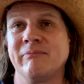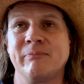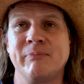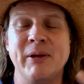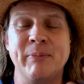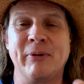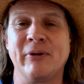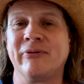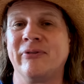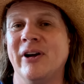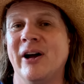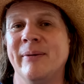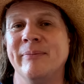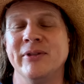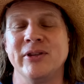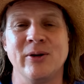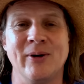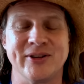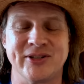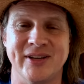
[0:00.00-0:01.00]
people from
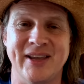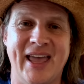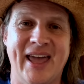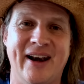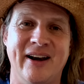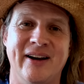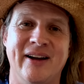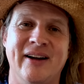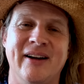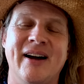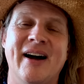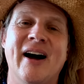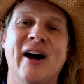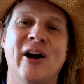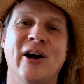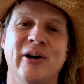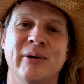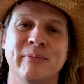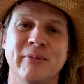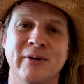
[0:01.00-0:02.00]
the US and Canada
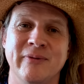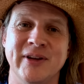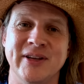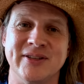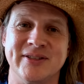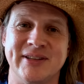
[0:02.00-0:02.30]
are moving